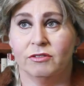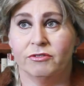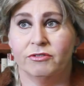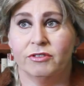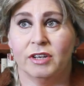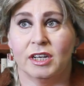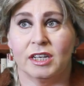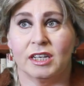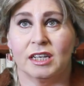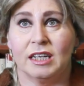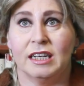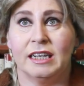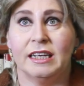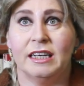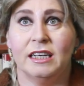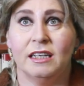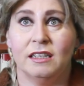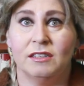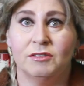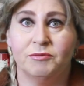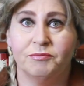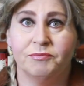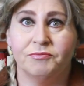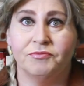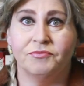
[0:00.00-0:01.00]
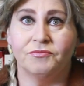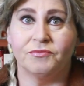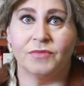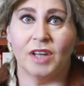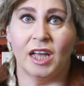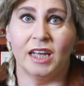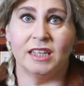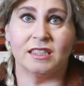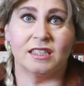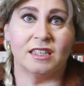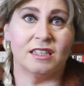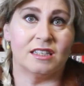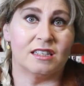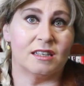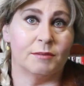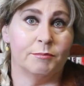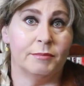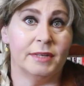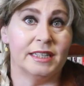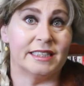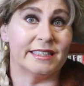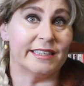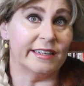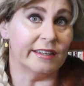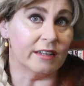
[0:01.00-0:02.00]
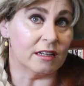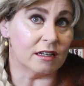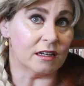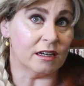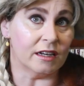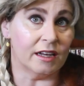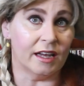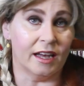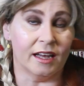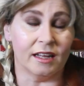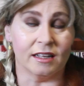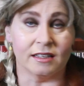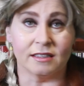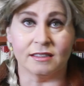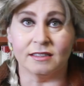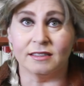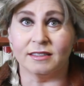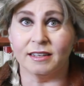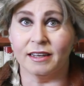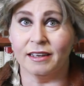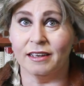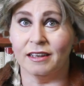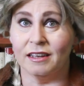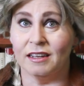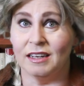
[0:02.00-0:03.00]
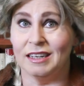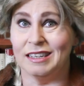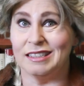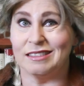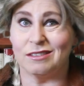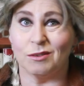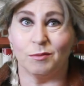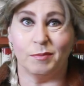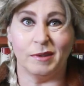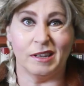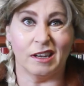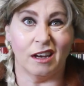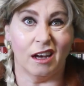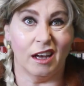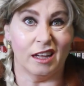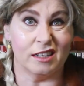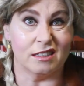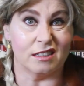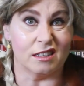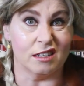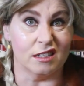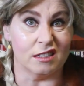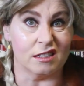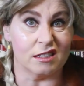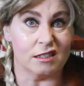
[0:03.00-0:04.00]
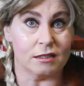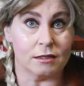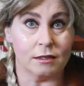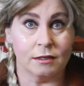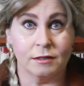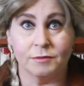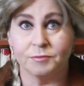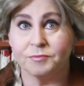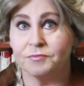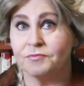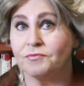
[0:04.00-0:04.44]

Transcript: frankly, anti-Semitic and a little bit racist.